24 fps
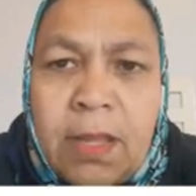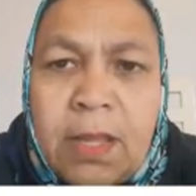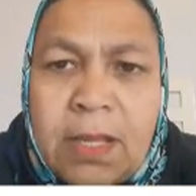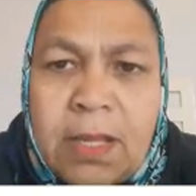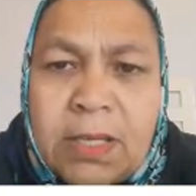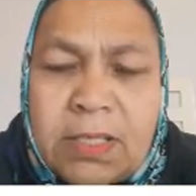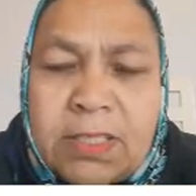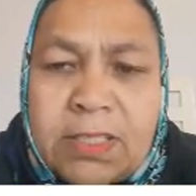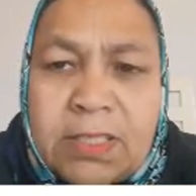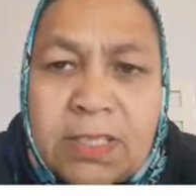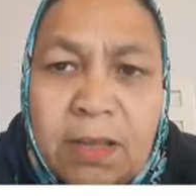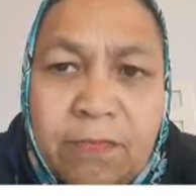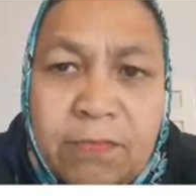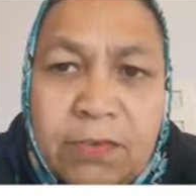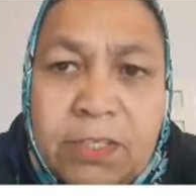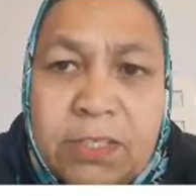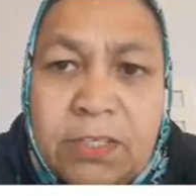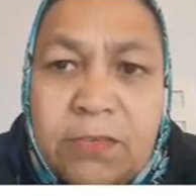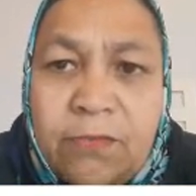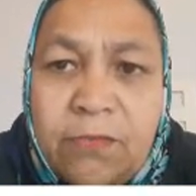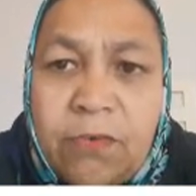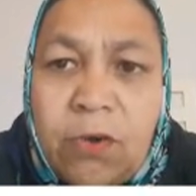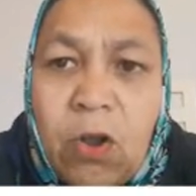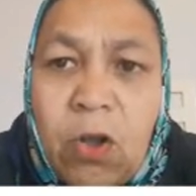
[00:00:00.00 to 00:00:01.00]

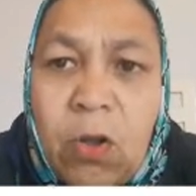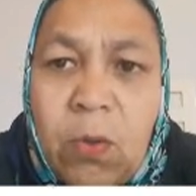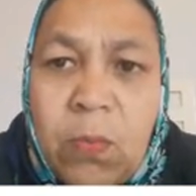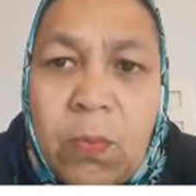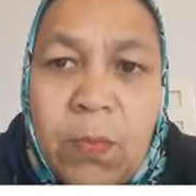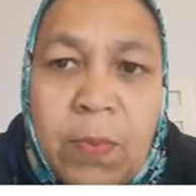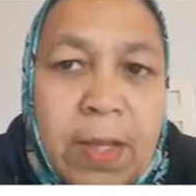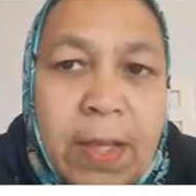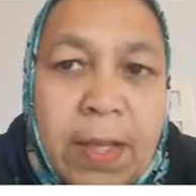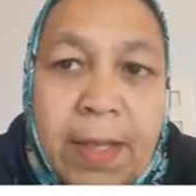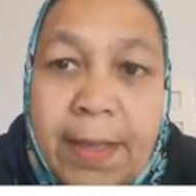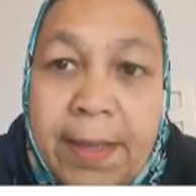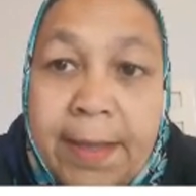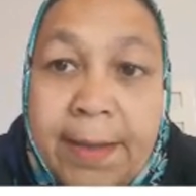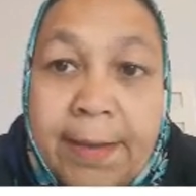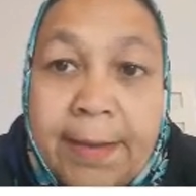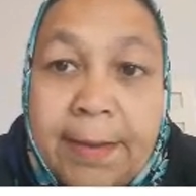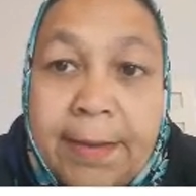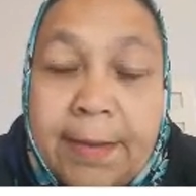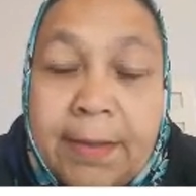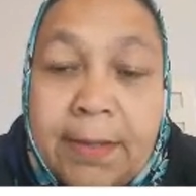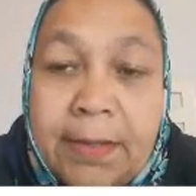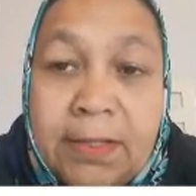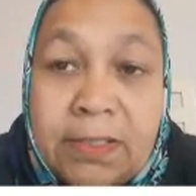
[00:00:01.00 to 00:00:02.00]
suffers from
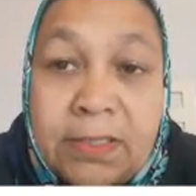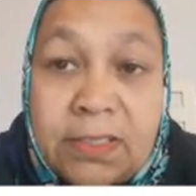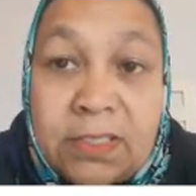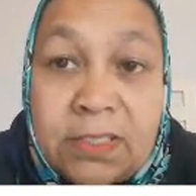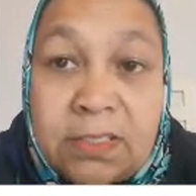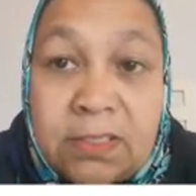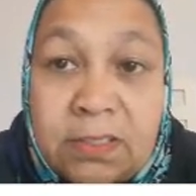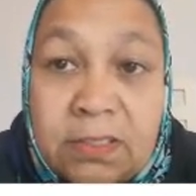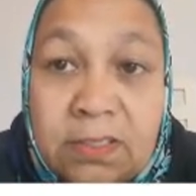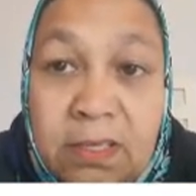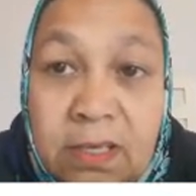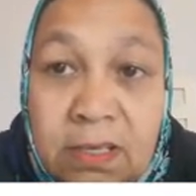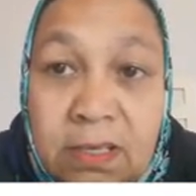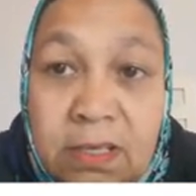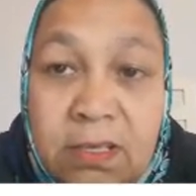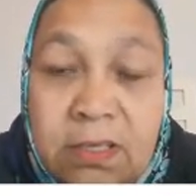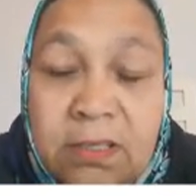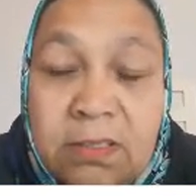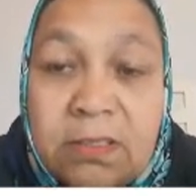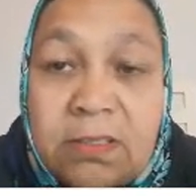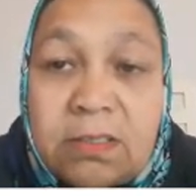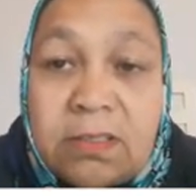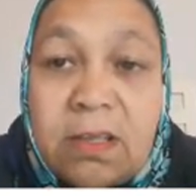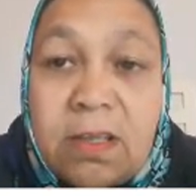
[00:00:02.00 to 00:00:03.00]
a
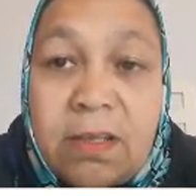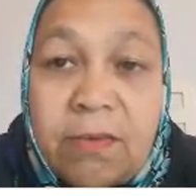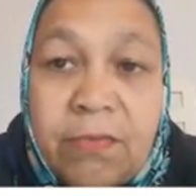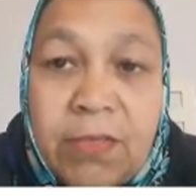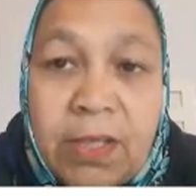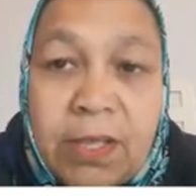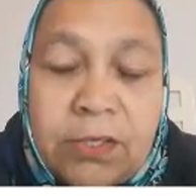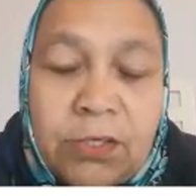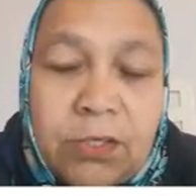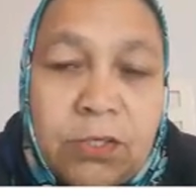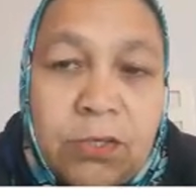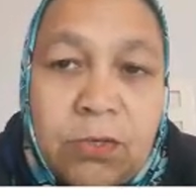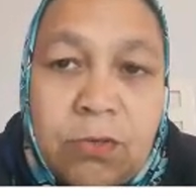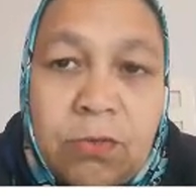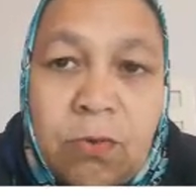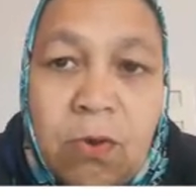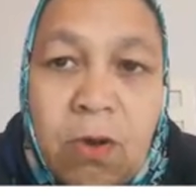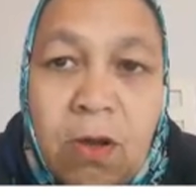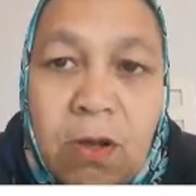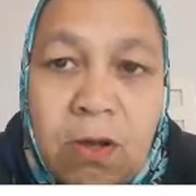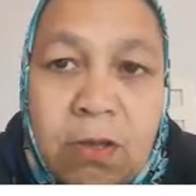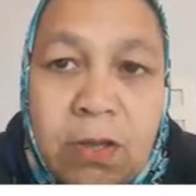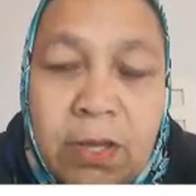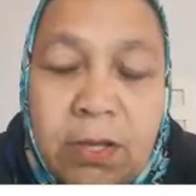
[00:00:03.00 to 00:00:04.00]
disease that you
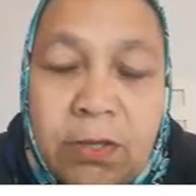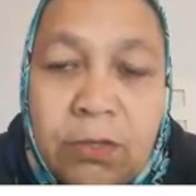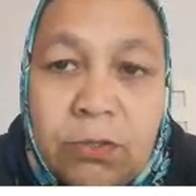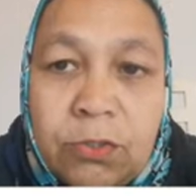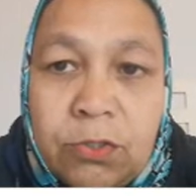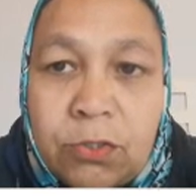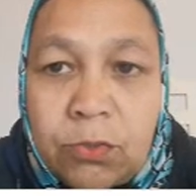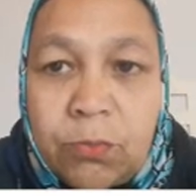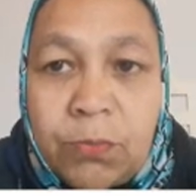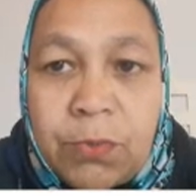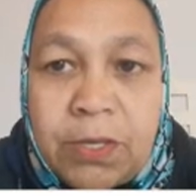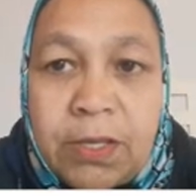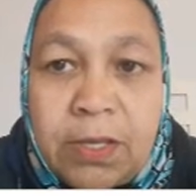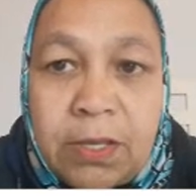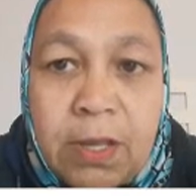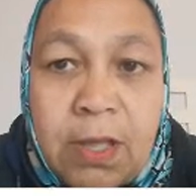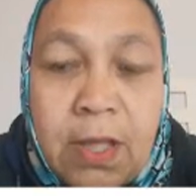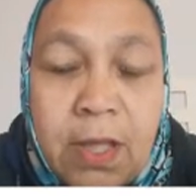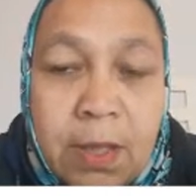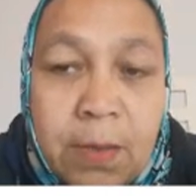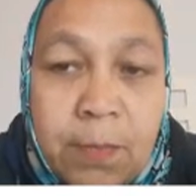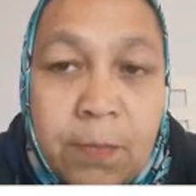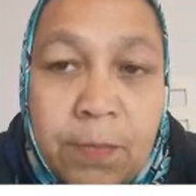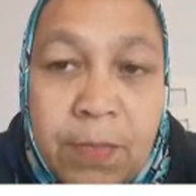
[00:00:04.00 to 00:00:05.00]
are going to be
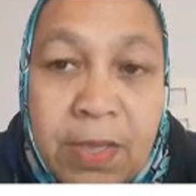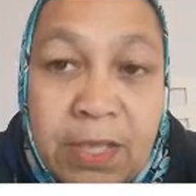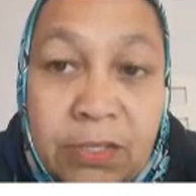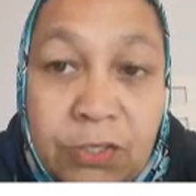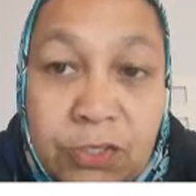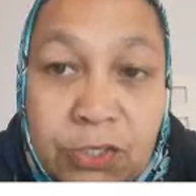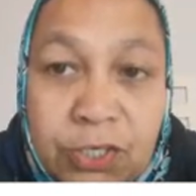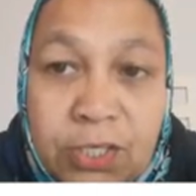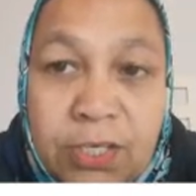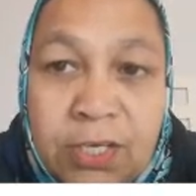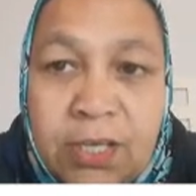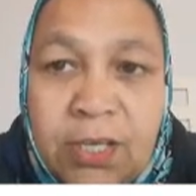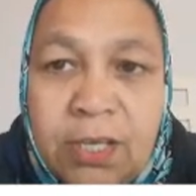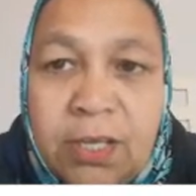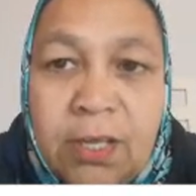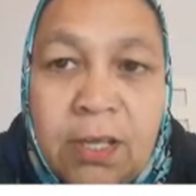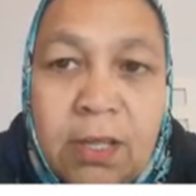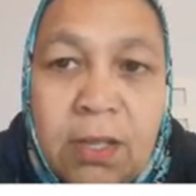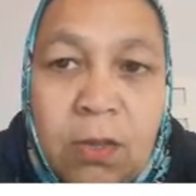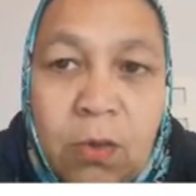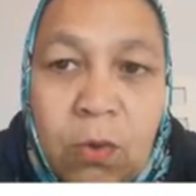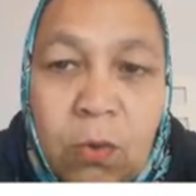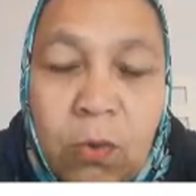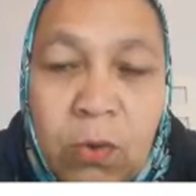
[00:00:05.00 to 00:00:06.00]

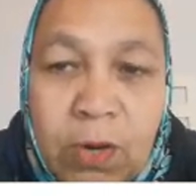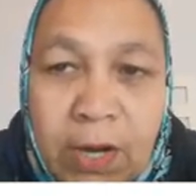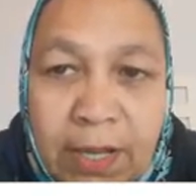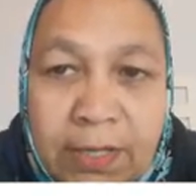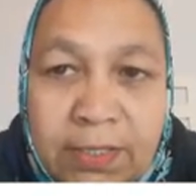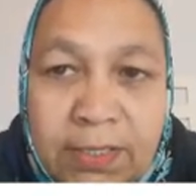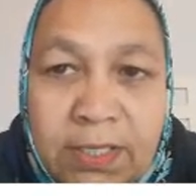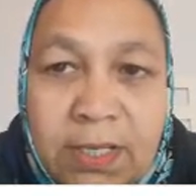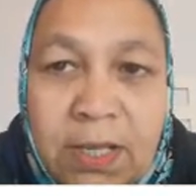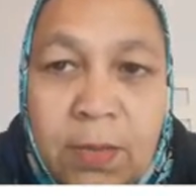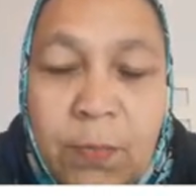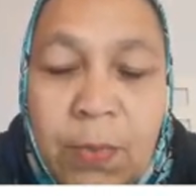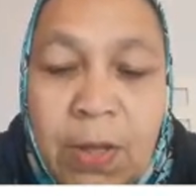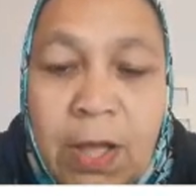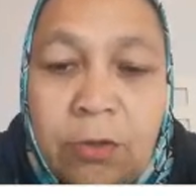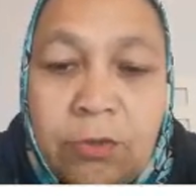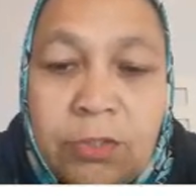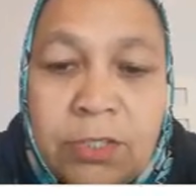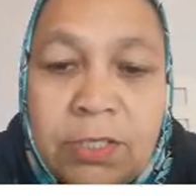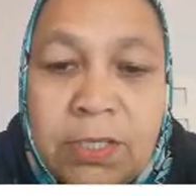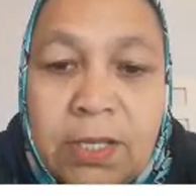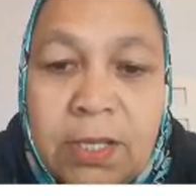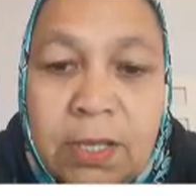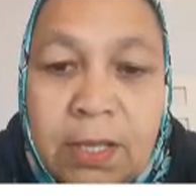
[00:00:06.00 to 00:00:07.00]
mentioning or writing
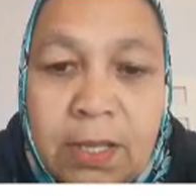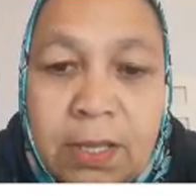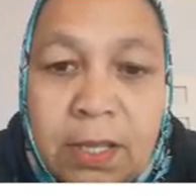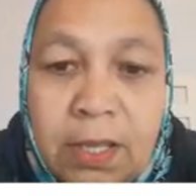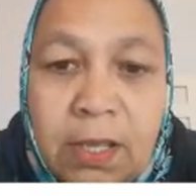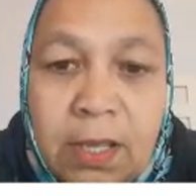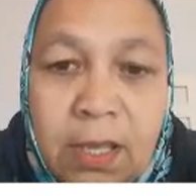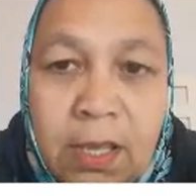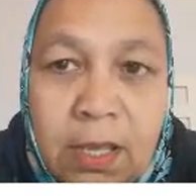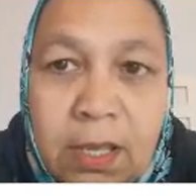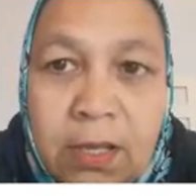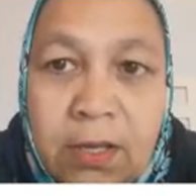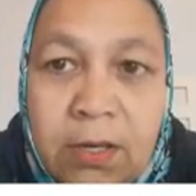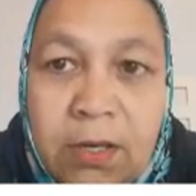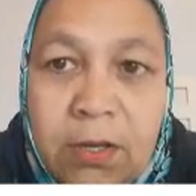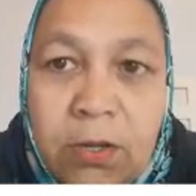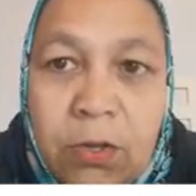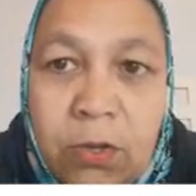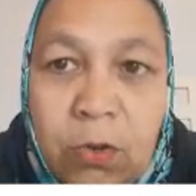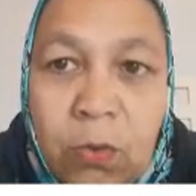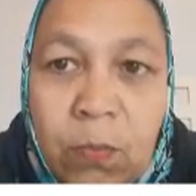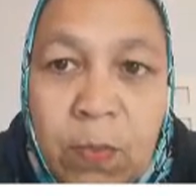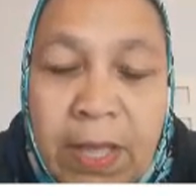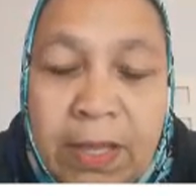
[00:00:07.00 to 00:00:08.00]
about in
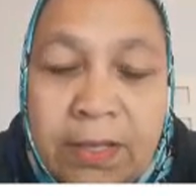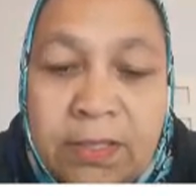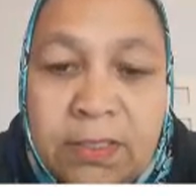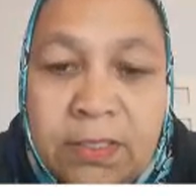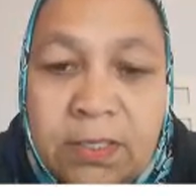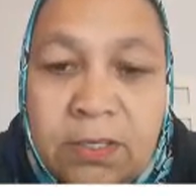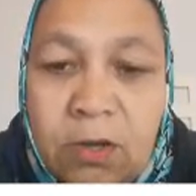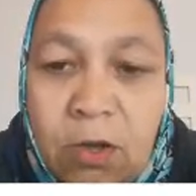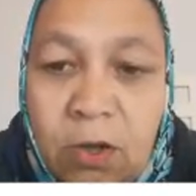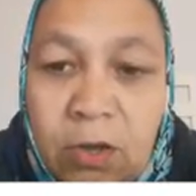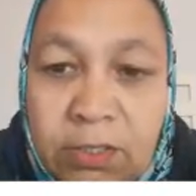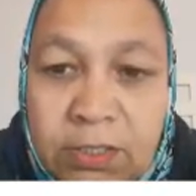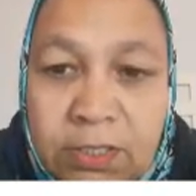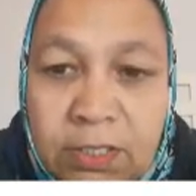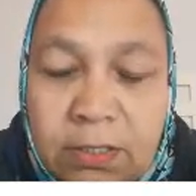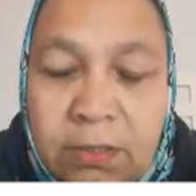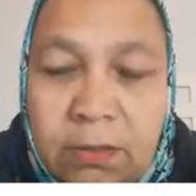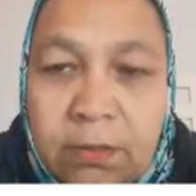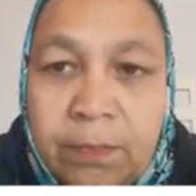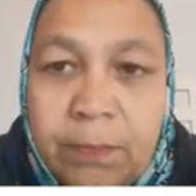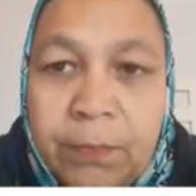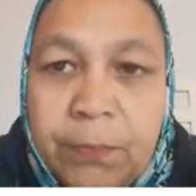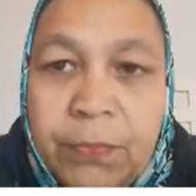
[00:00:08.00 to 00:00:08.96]
your magazine article.